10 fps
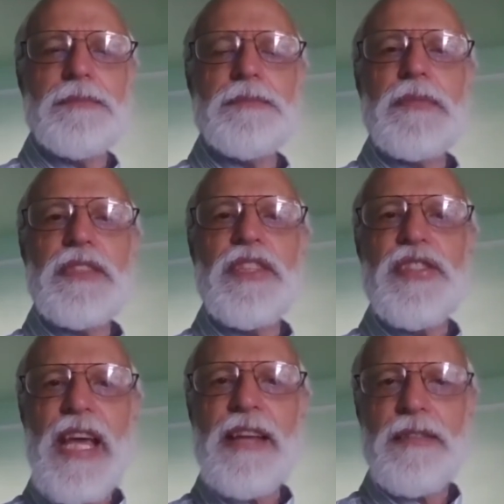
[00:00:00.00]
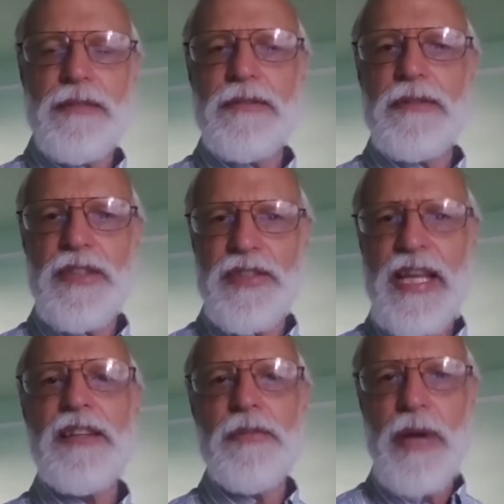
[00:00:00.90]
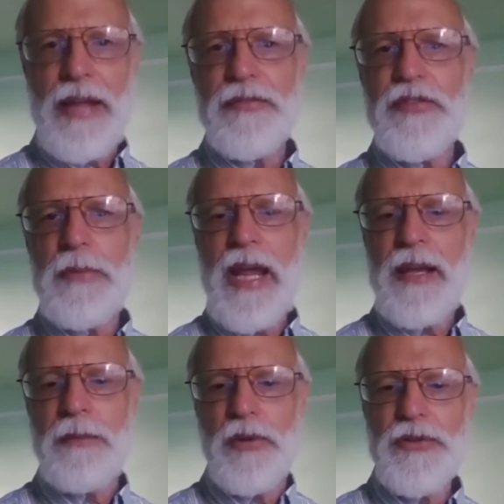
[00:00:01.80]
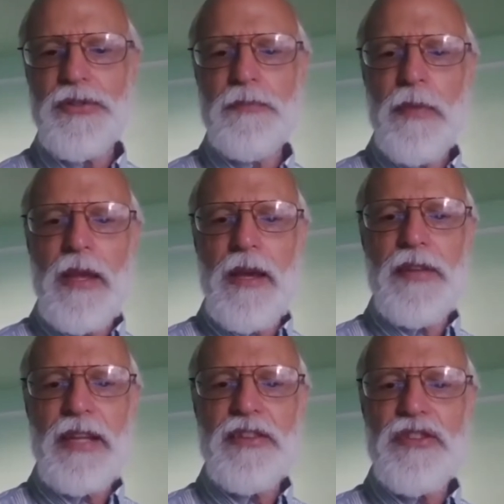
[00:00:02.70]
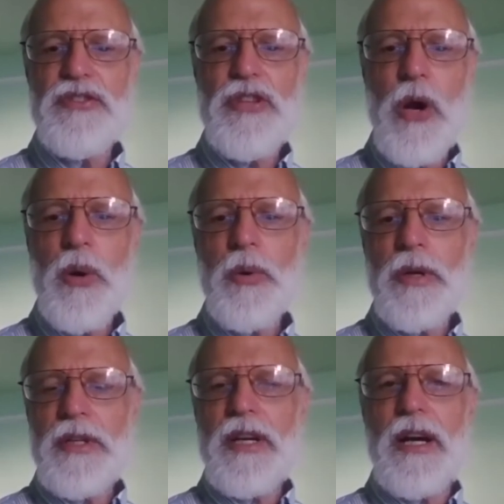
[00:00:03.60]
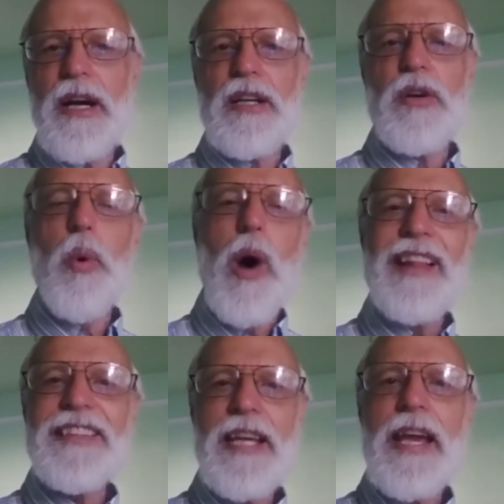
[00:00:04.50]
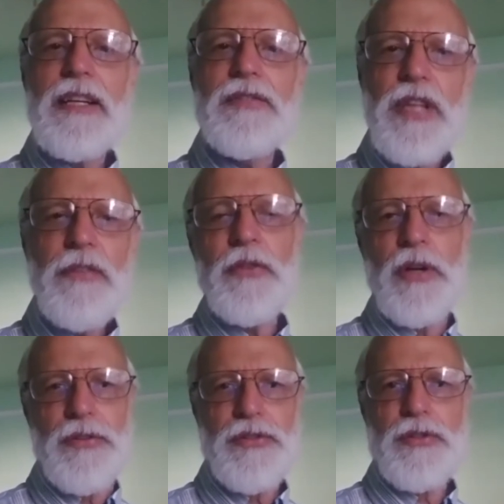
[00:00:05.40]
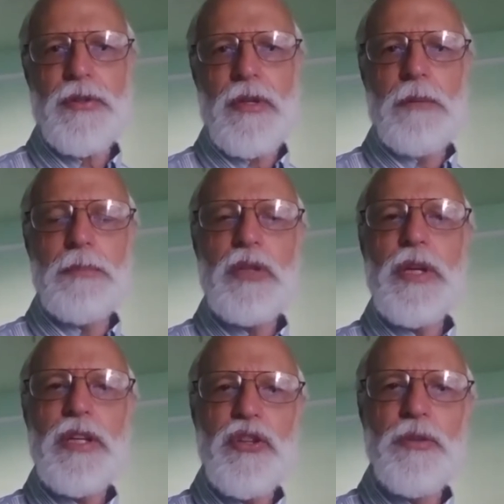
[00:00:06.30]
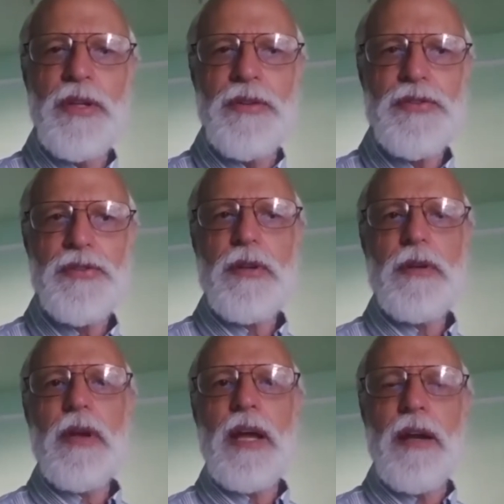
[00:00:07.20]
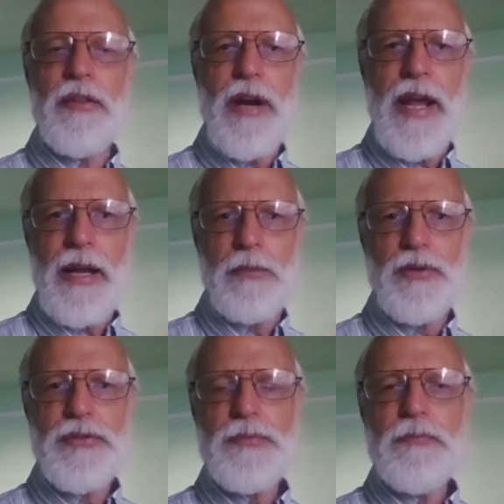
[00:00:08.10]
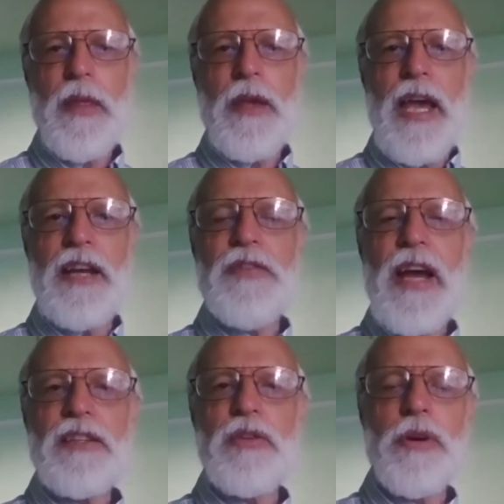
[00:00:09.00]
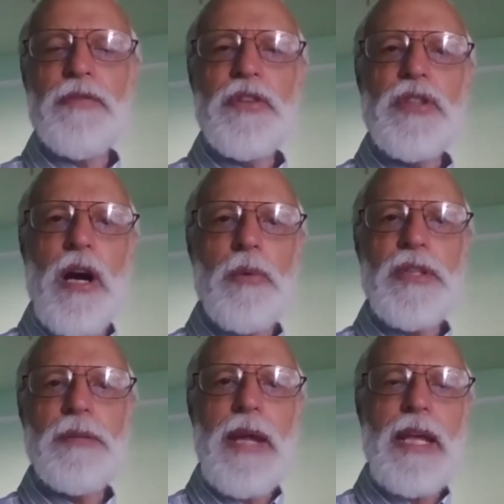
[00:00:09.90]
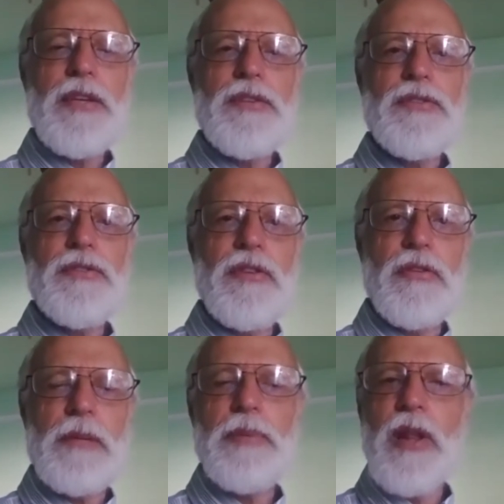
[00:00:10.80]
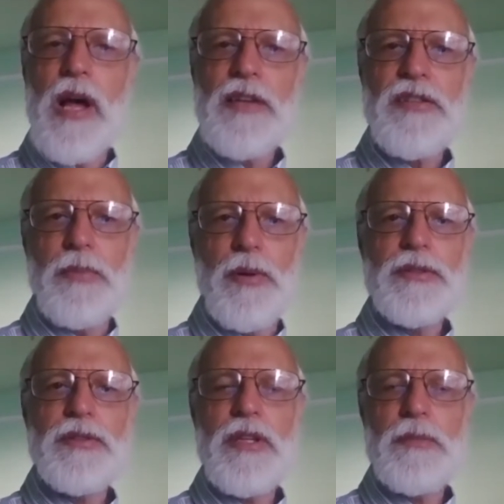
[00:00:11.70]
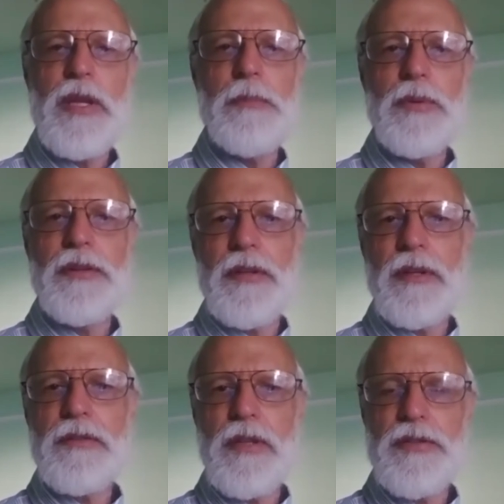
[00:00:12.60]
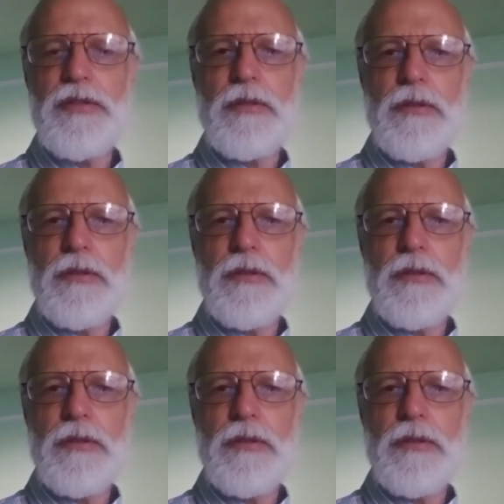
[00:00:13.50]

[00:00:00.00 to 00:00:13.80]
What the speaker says: descended from animals, that there's no qualitative difference between humans and other animals. And in fact, in order for Darwin to make his theory plausible to his people, to his